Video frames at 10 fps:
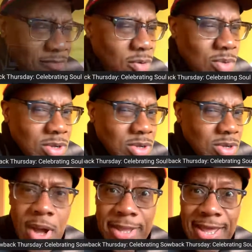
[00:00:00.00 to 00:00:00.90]
Every once in a
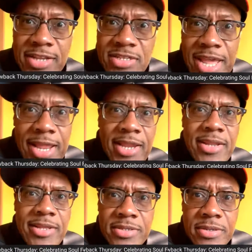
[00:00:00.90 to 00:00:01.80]
while, you got to say, hey,
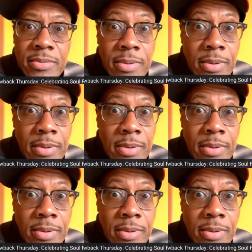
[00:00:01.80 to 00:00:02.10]
listen,